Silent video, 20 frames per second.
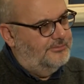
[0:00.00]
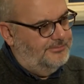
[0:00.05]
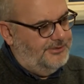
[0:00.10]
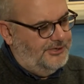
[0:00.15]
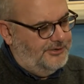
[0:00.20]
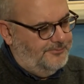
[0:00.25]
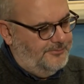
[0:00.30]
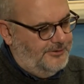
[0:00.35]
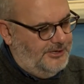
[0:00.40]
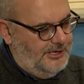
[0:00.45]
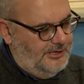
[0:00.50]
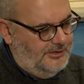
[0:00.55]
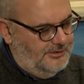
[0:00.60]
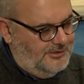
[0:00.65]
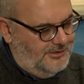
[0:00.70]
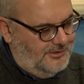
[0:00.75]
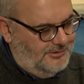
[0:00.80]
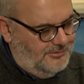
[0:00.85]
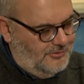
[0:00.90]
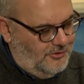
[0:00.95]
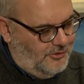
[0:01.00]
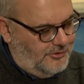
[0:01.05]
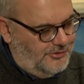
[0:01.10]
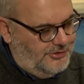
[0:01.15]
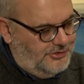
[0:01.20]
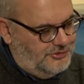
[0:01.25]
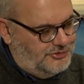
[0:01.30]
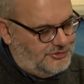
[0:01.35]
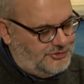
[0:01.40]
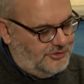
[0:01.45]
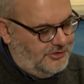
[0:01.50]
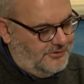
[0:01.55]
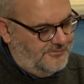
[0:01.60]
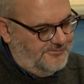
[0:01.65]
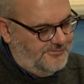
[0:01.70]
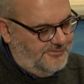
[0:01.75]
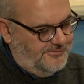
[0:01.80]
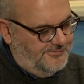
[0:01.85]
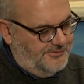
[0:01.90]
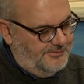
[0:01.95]
between the northern
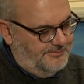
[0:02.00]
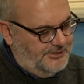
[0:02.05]
shore of